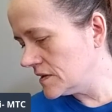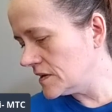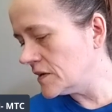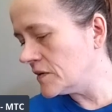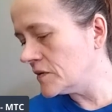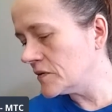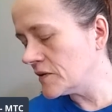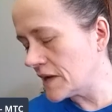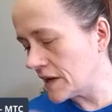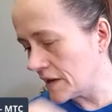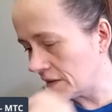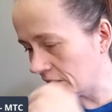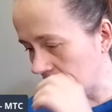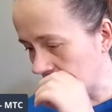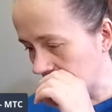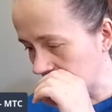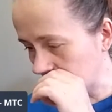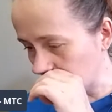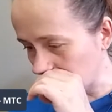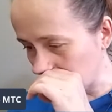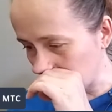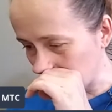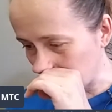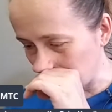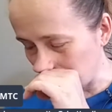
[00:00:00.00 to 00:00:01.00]
Okay,
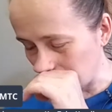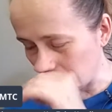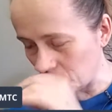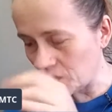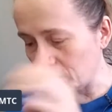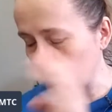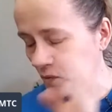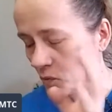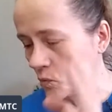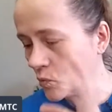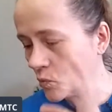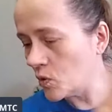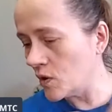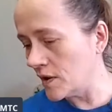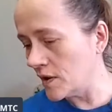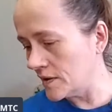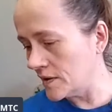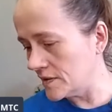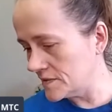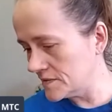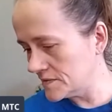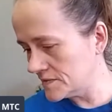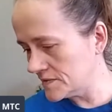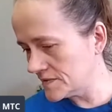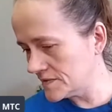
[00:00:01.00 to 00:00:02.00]
this would have been what it
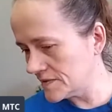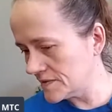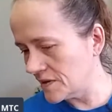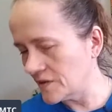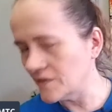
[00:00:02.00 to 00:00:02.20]
was.